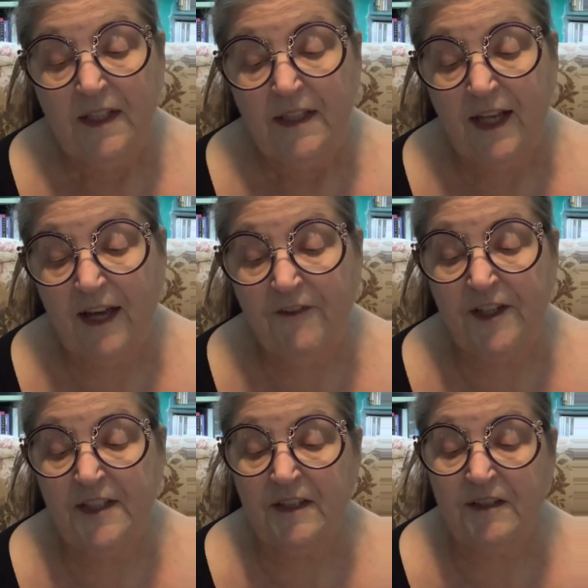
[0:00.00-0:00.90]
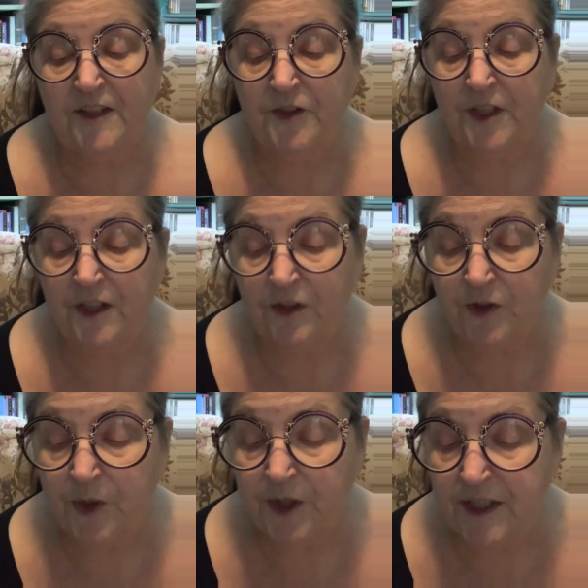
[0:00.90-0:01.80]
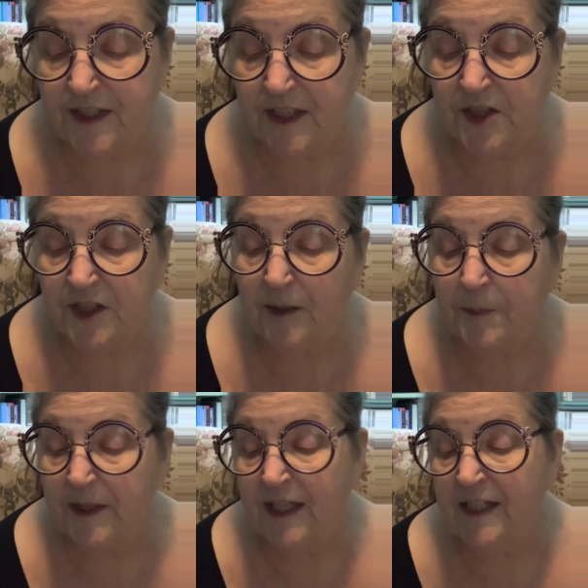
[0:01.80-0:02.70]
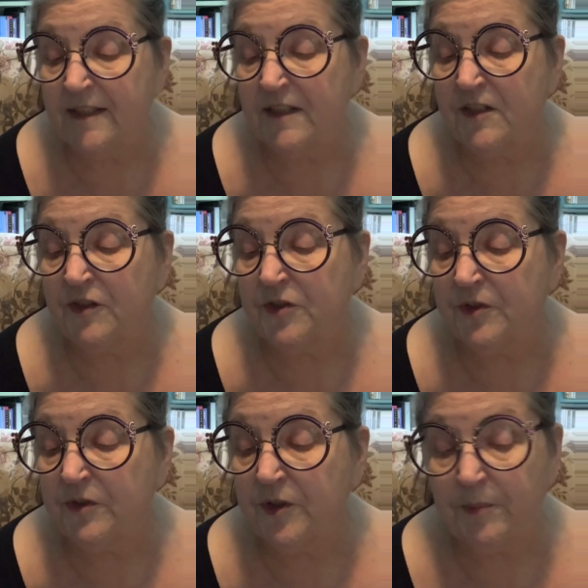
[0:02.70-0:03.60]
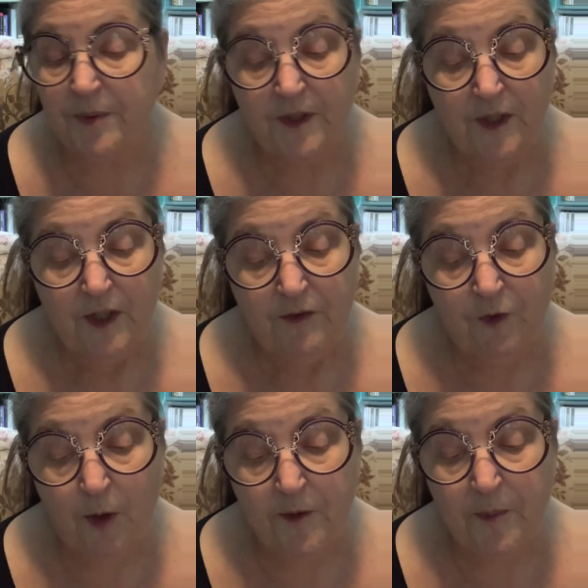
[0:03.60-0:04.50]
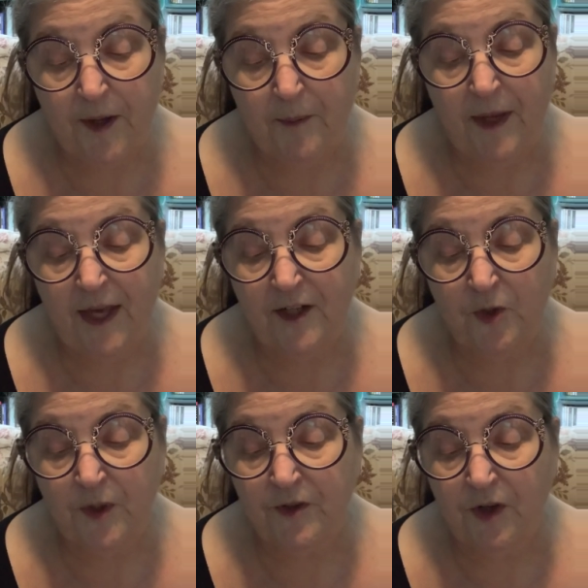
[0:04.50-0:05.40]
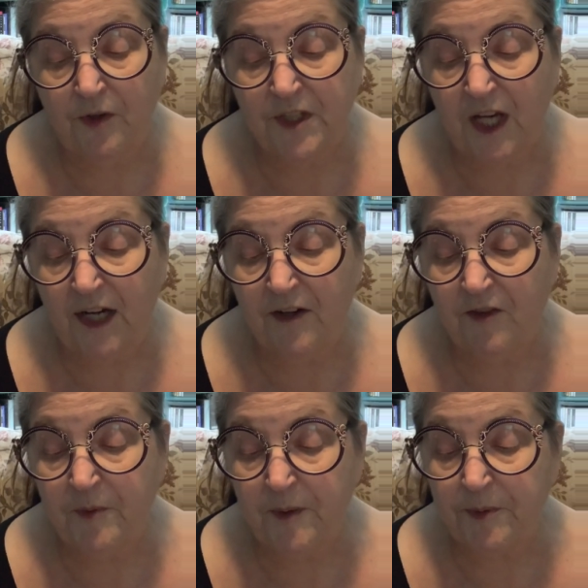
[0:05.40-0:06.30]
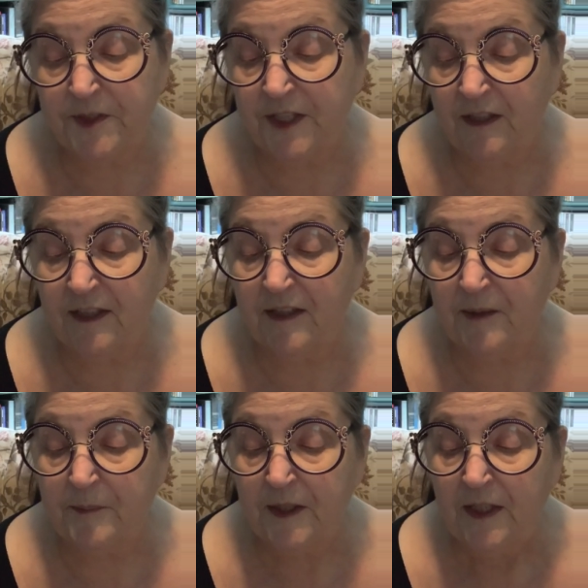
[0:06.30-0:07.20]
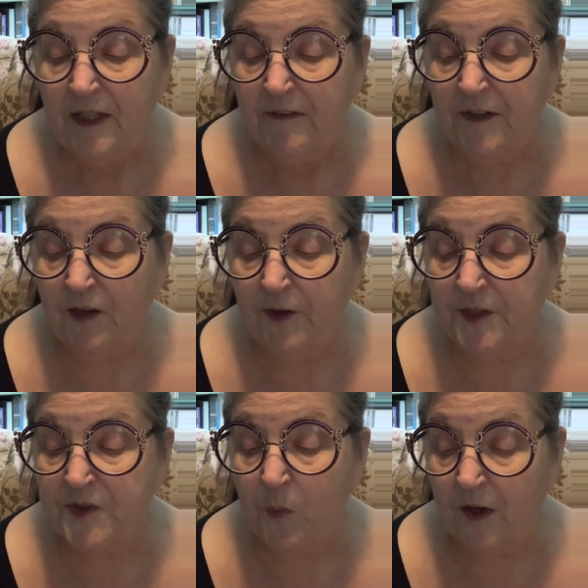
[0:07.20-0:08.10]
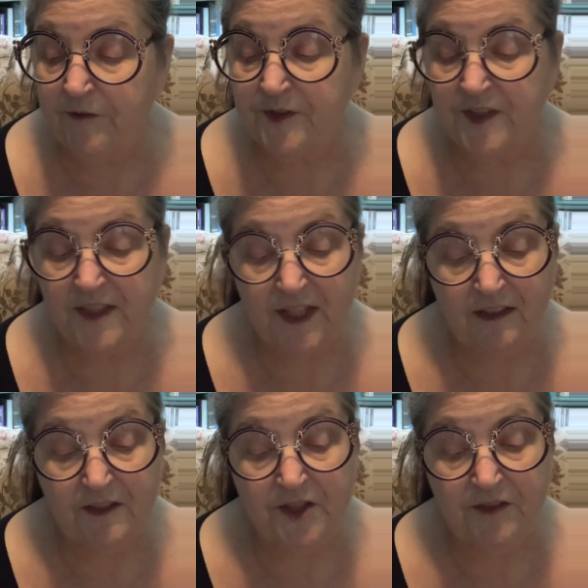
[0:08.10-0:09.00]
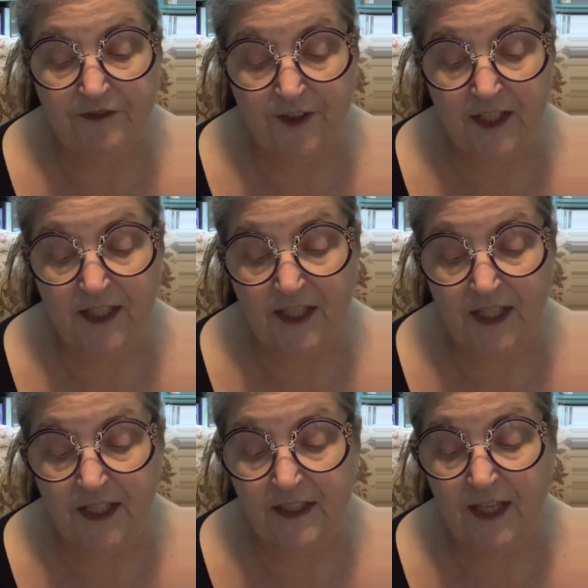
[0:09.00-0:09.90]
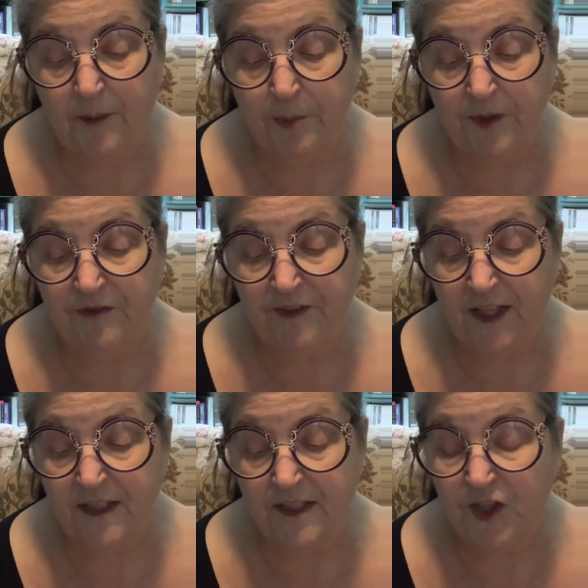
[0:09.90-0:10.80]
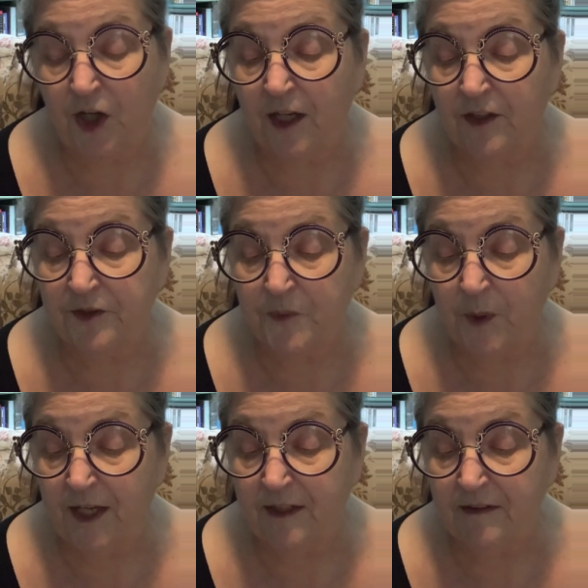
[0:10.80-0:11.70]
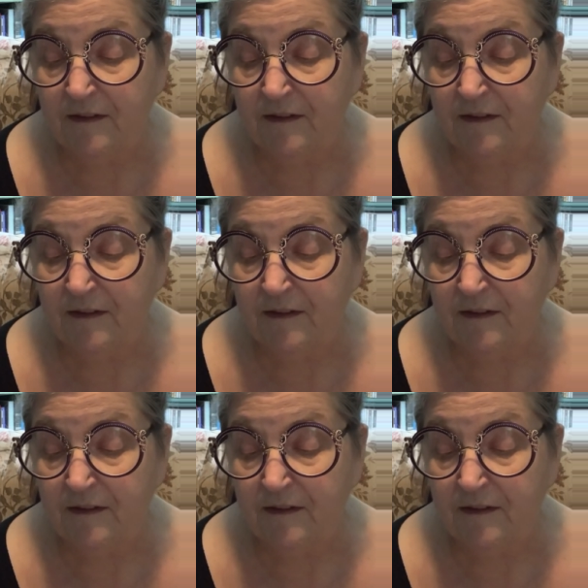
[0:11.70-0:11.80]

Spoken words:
NAFA is a 30-year-old organization that began as a social group, formed by a man who had grown tired of people telling him that although his wife was intelligent, funny, kind, and had a pretty face, she ought to lose weight.